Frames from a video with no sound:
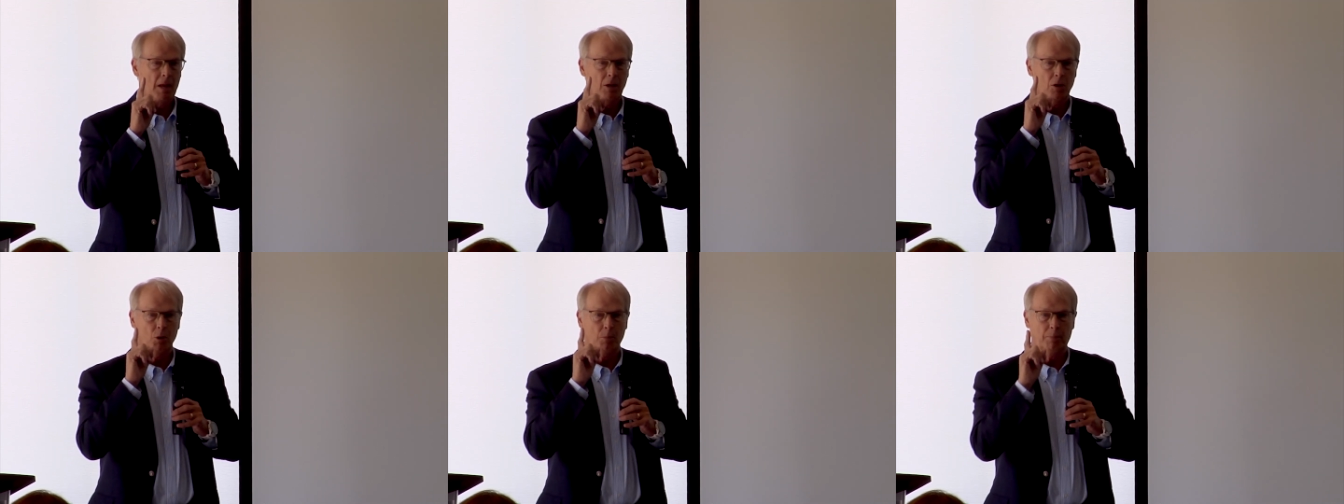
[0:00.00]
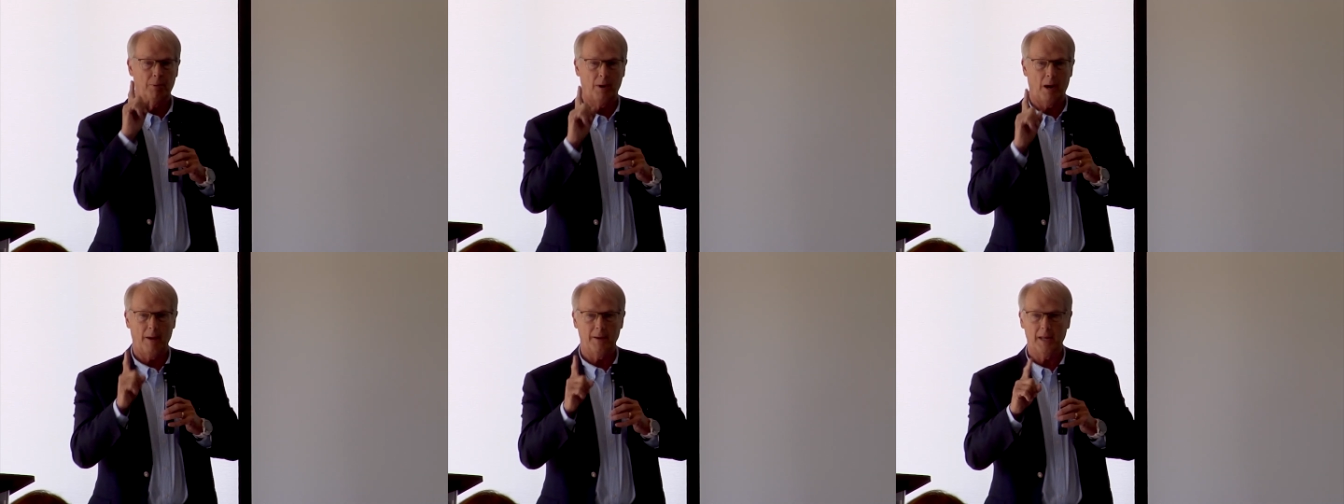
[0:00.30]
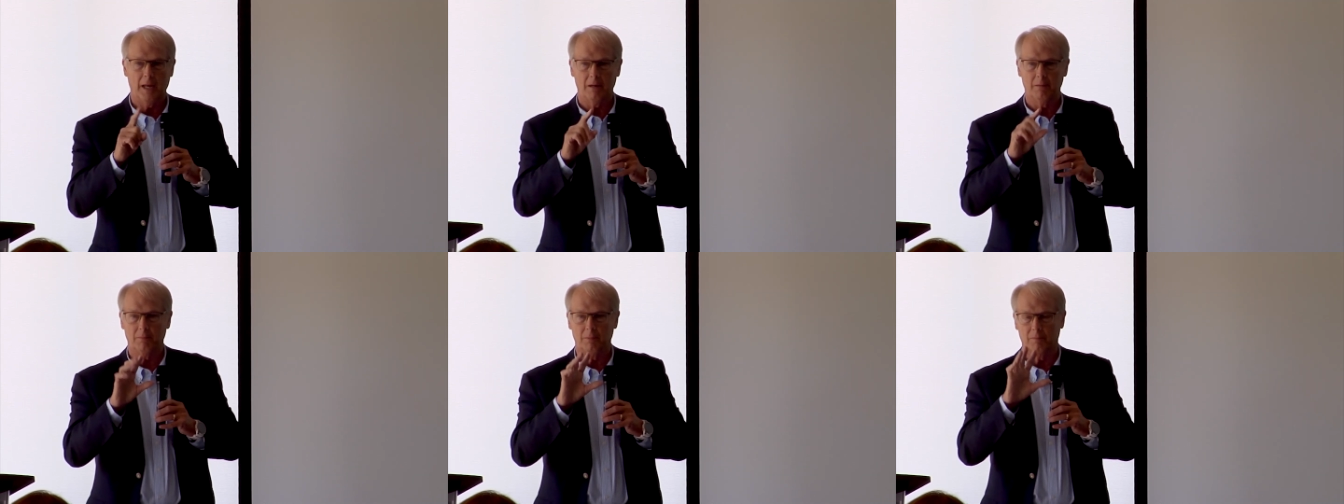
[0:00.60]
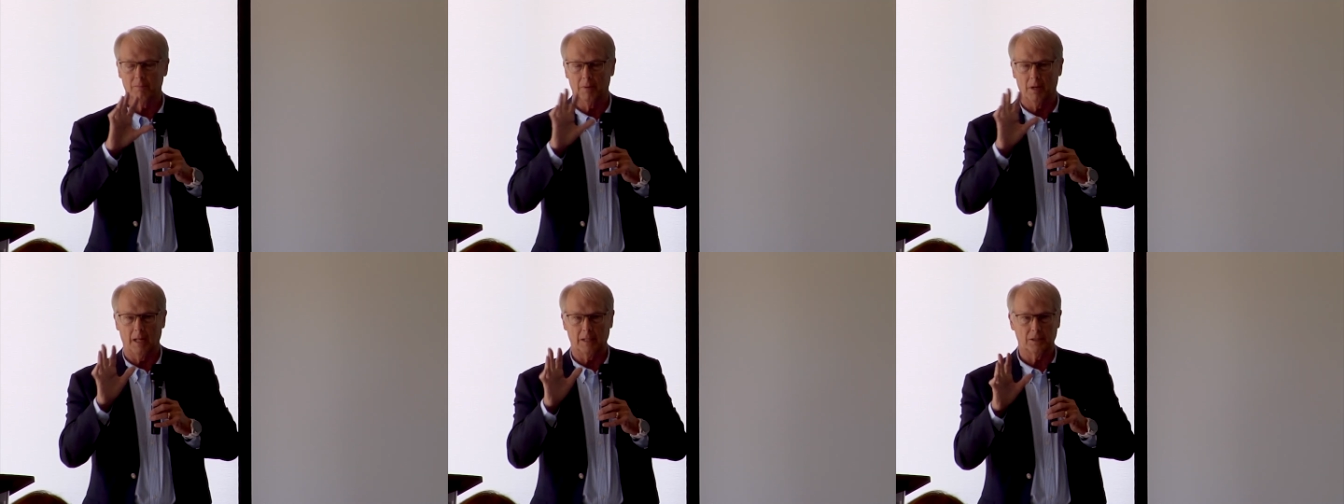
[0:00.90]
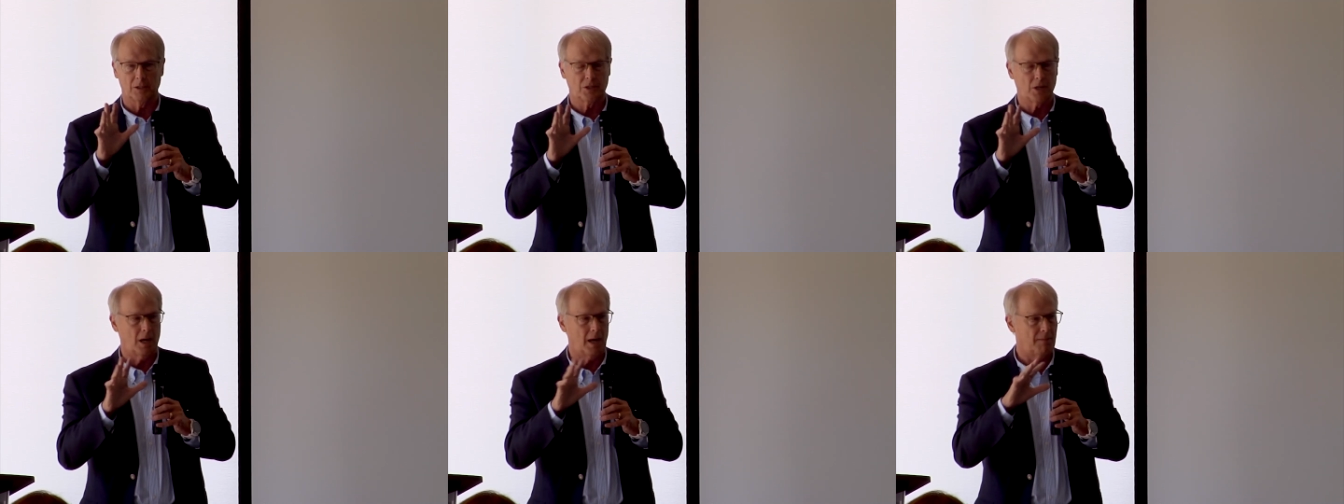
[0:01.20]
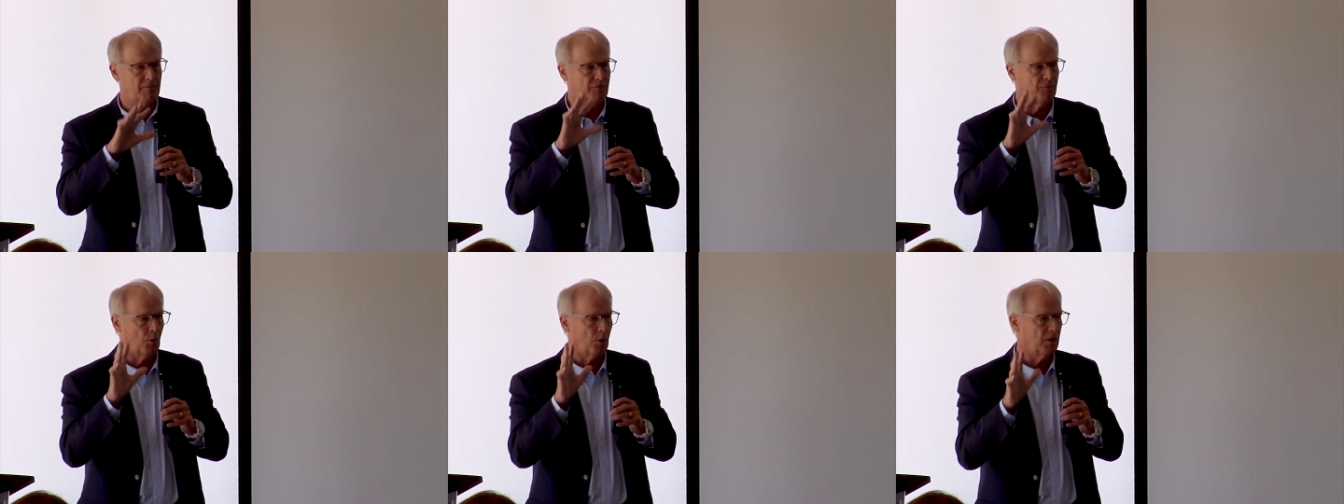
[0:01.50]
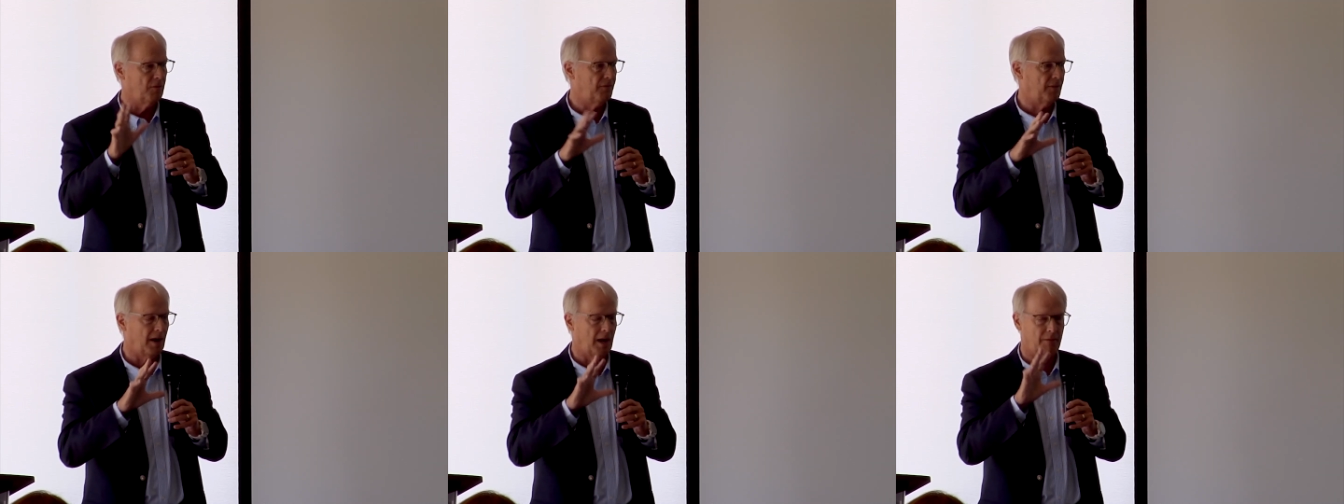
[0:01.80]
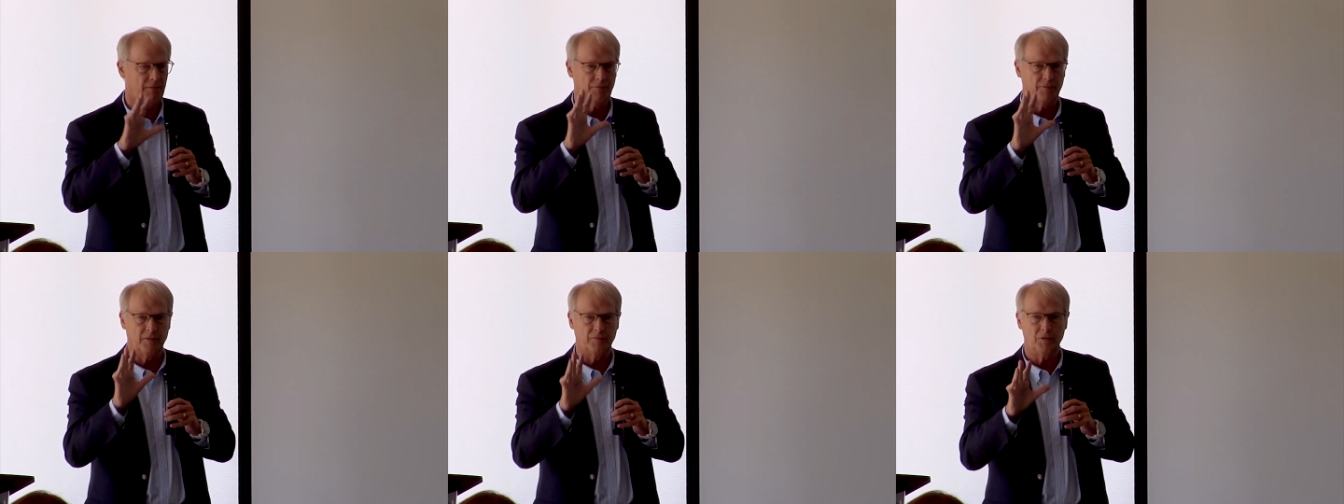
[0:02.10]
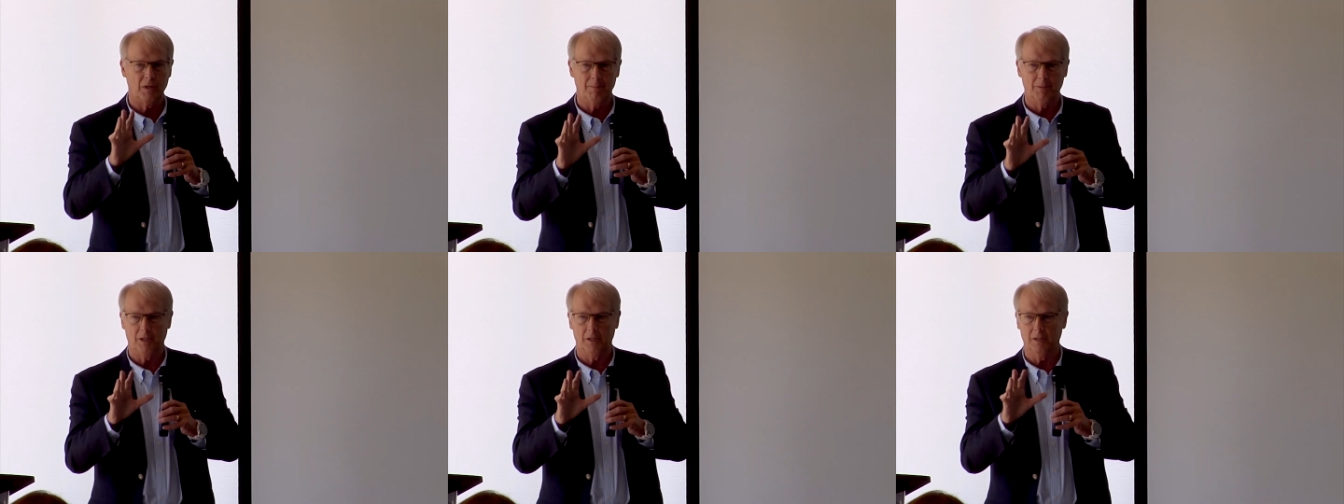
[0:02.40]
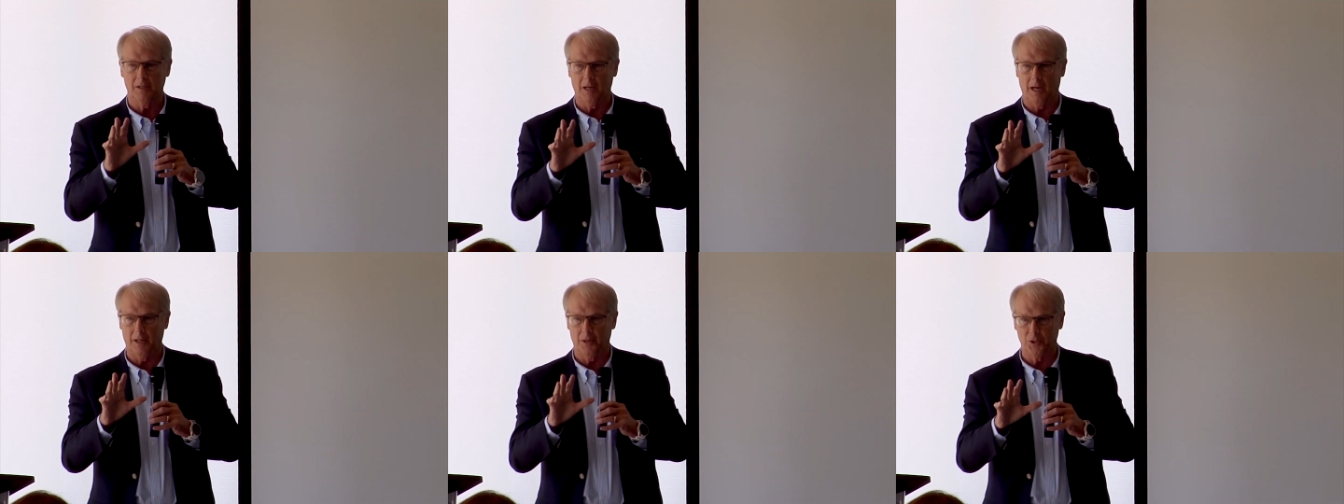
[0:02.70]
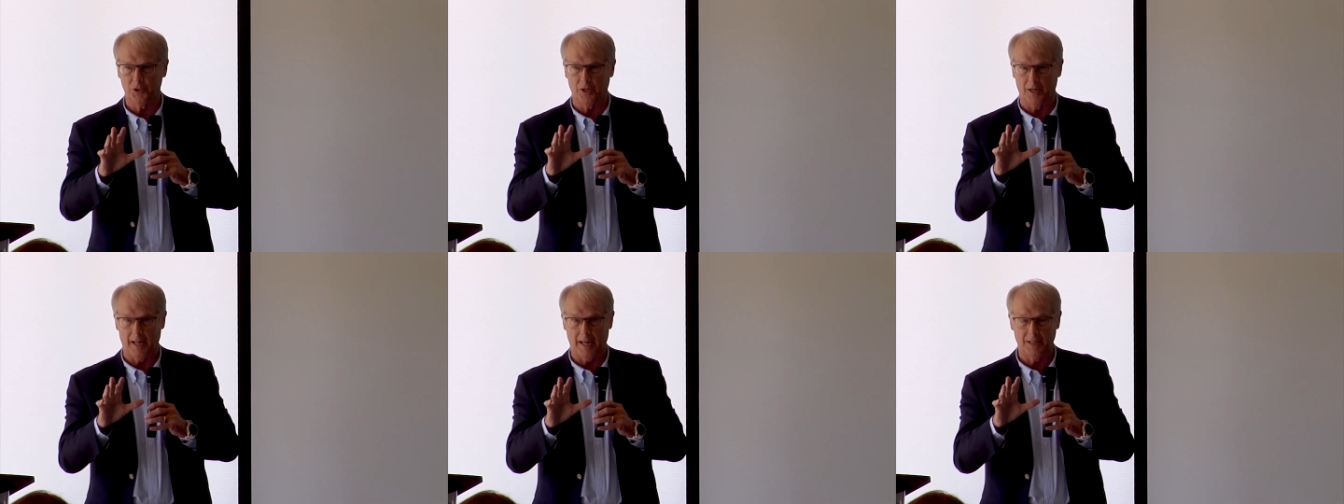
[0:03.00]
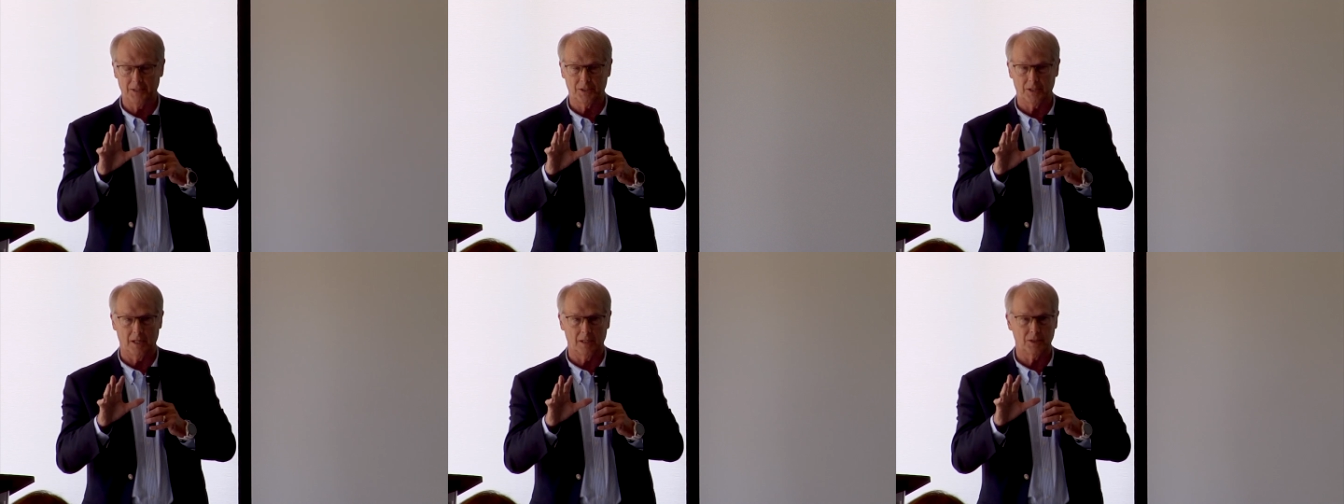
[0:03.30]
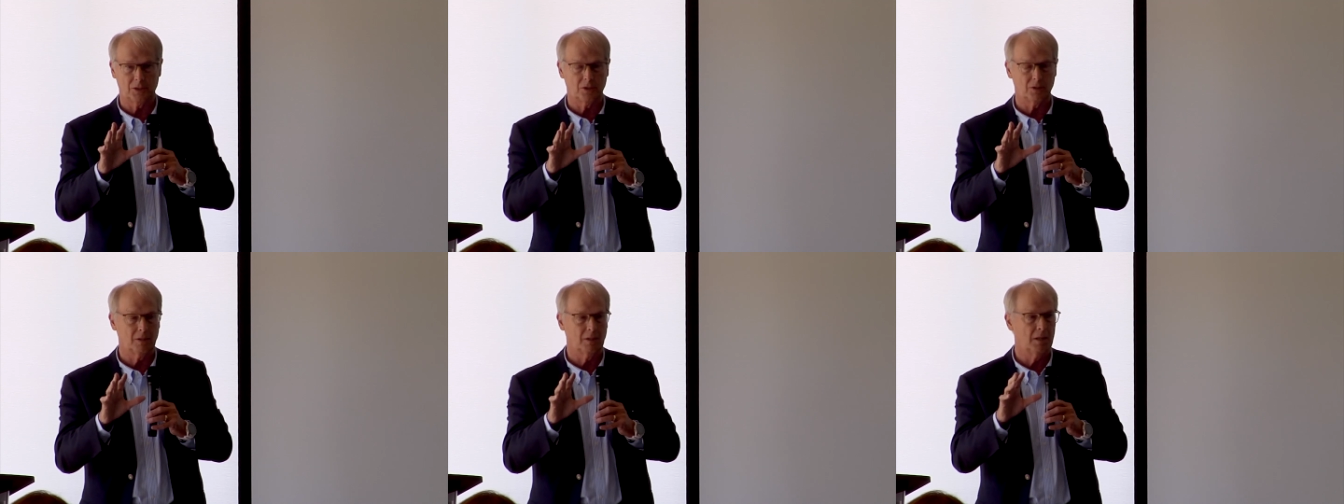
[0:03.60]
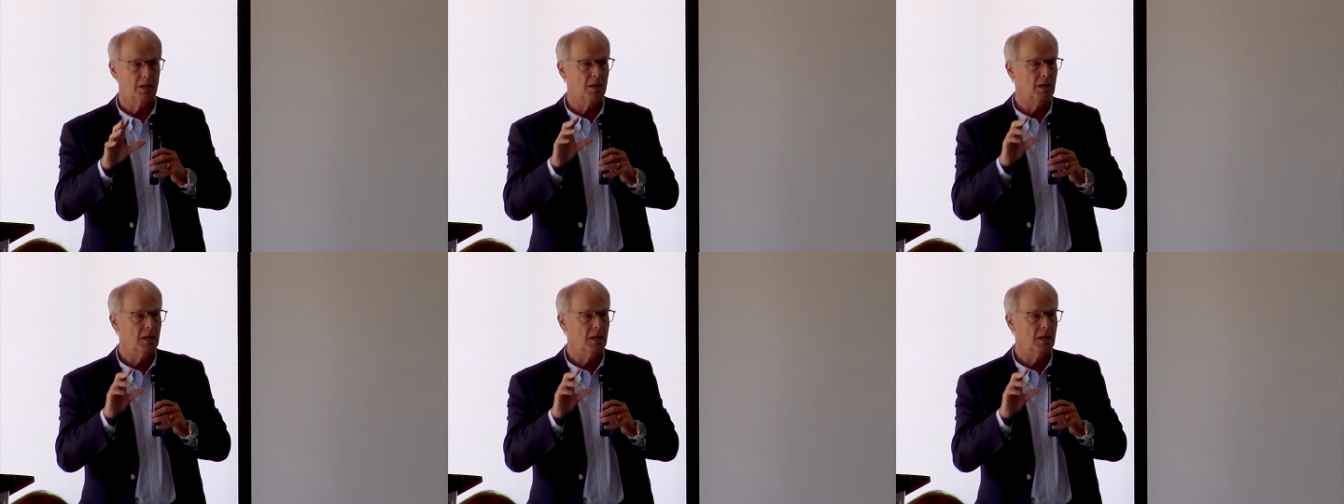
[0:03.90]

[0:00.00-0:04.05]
who probably had, at the time, $45, $50 million in assets,